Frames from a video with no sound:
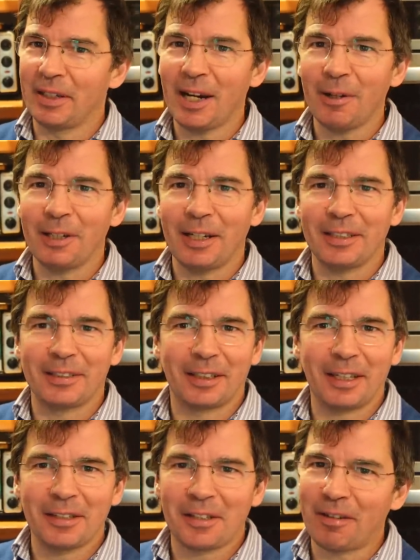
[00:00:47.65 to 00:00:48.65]
nowadays the
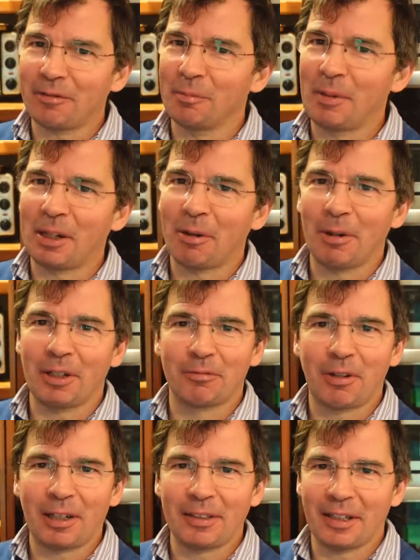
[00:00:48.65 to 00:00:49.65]
kids often make quite a
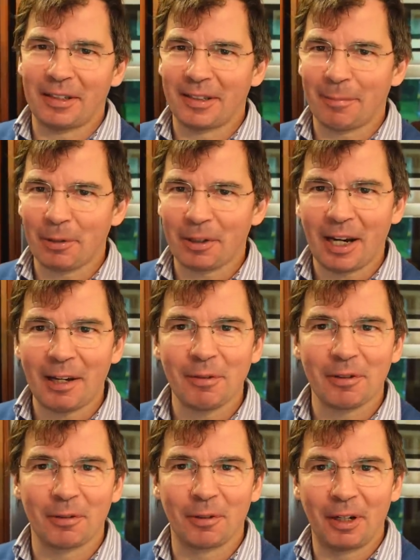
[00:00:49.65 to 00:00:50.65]
ruckus at supper time,
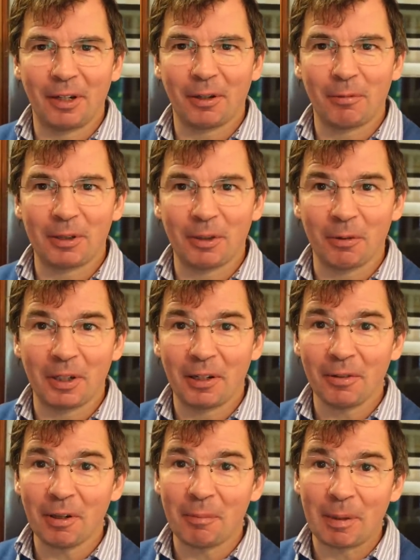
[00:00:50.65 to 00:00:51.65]
so either we don't
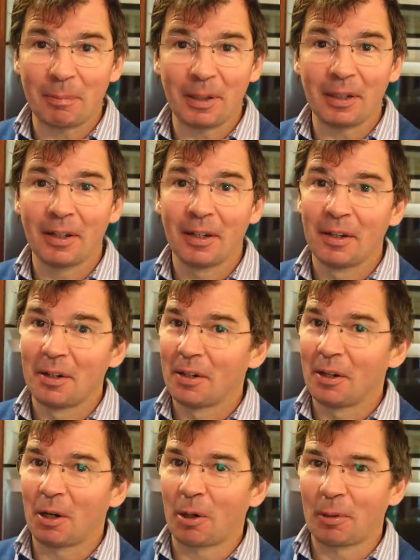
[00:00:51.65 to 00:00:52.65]
hear the beeping,
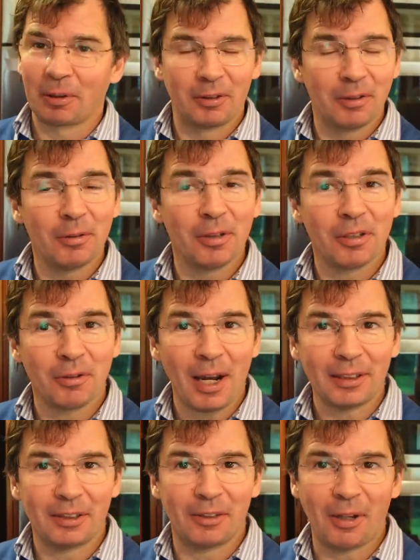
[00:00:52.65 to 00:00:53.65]
or we're too
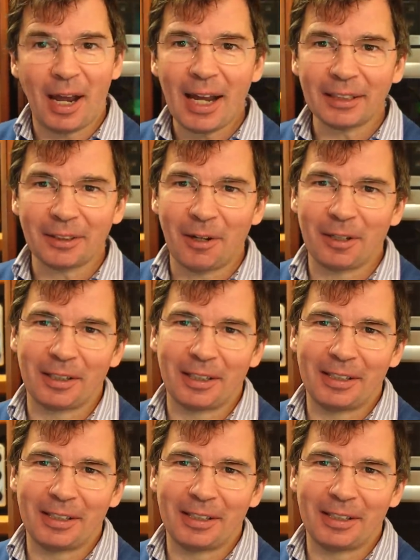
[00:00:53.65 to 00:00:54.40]
distracted to act on it.